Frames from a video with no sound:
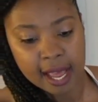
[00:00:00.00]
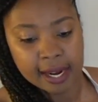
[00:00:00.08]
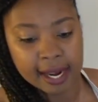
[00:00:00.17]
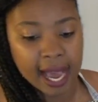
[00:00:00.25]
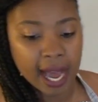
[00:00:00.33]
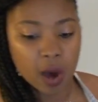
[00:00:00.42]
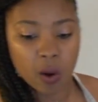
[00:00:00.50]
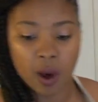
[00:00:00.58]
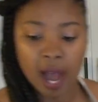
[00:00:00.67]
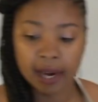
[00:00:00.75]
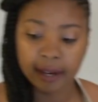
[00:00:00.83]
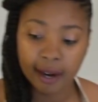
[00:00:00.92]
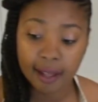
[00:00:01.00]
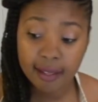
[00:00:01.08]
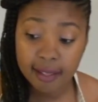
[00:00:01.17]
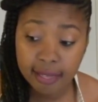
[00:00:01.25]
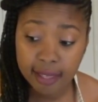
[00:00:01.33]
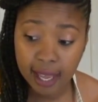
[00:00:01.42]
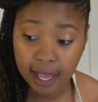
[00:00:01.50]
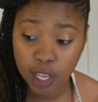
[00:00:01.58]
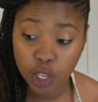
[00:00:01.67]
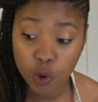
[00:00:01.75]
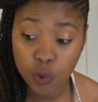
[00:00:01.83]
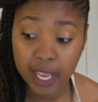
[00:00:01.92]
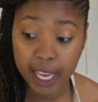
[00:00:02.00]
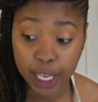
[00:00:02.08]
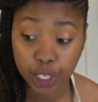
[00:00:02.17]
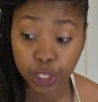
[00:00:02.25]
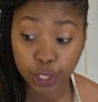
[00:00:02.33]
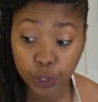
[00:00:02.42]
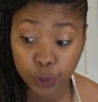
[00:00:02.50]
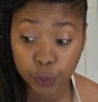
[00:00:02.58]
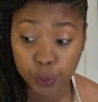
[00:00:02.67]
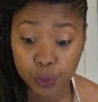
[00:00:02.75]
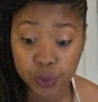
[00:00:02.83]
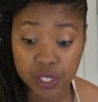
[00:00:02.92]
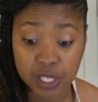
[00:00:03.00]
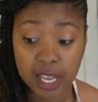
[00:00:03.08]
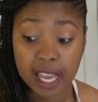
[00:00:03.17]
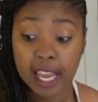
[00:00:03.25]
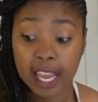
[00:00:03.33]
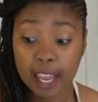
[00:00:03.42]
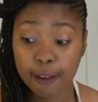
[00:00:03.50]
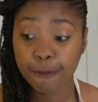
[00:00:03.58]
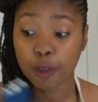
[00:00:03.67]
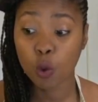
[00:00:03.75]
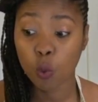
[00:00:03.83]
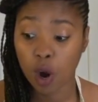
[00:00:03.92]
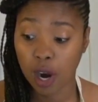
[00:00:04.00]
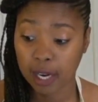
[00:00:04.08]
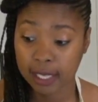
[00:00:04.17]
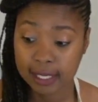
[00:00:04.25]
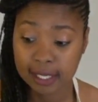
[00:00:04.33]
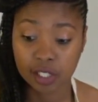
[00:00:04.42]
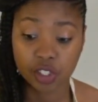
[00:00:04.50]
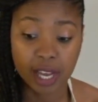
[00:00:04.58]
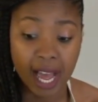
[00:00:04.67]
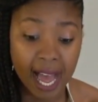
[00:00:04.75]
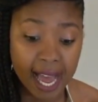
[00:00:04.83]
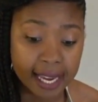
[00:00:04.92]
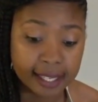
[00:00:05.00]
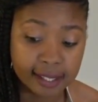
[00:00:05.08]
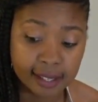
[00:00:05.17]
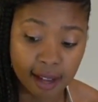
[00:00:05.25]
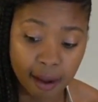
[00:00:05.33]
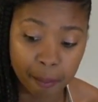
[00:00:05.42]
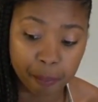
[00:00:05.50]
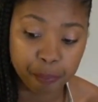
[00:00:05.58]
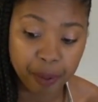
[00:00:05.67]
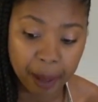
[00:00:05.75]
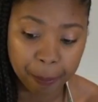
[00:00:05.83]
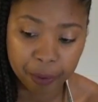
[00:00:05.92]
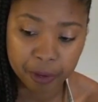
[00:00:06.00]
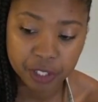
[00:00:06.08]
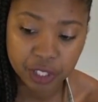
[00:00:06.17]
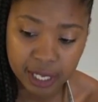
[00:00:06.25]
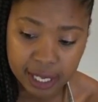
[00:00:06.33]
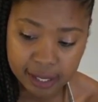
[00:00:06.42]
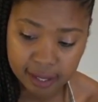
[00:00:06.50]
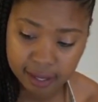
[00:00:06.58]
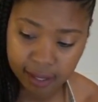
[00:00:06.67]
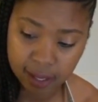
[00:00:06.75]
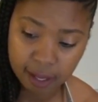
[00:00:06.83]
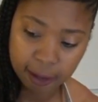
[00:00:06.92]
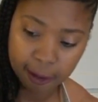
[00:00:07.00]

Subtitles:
Now, another thing you can use, if you want to add some pepper to this,